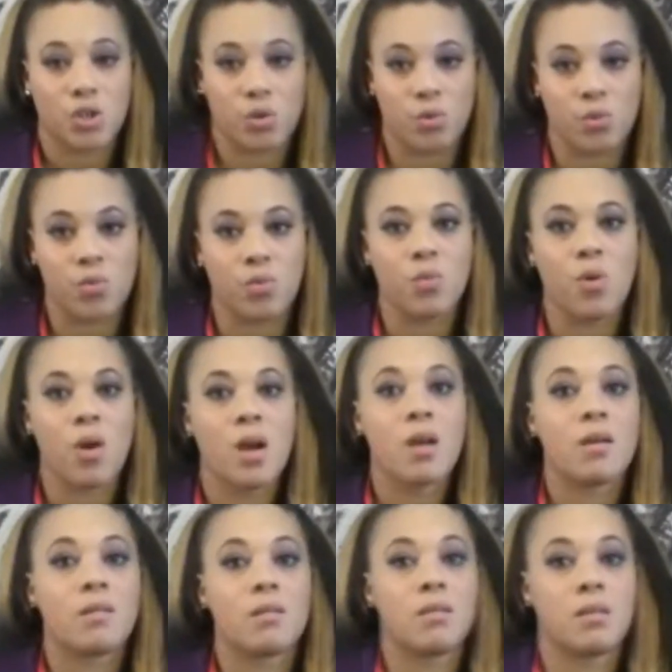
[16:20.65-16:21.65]
to
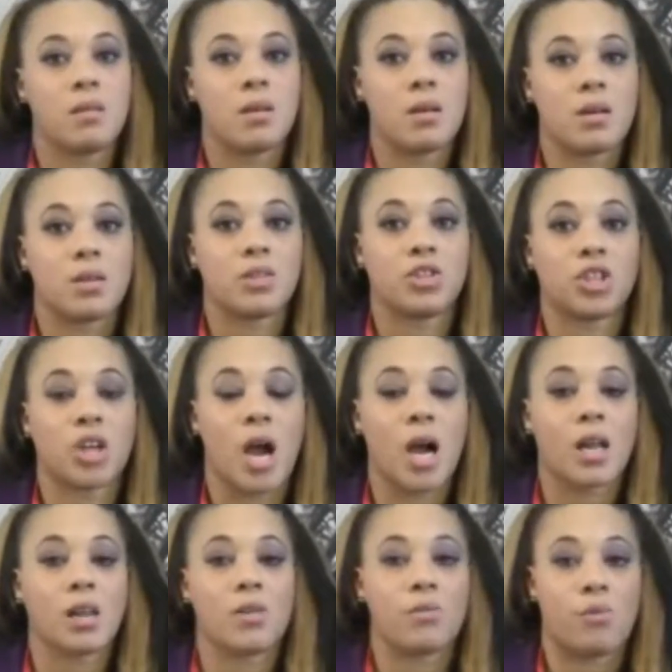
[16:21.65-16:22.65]
the
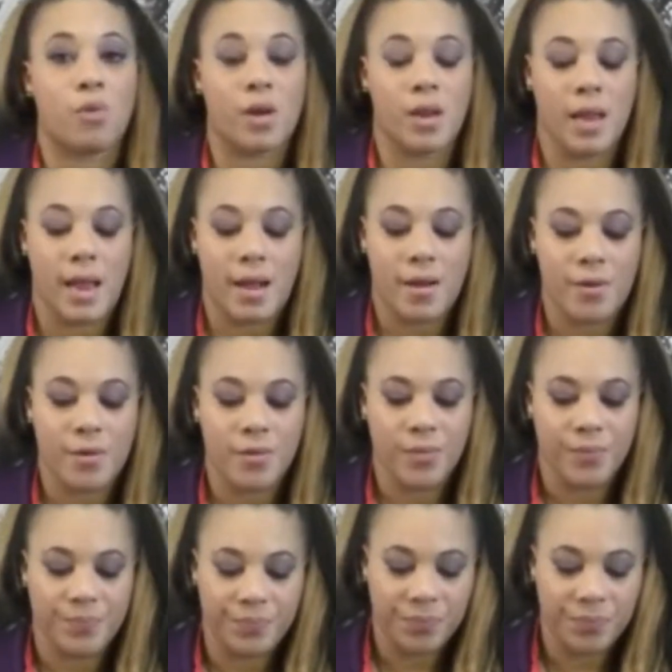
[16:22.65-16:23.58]
chocolate royale.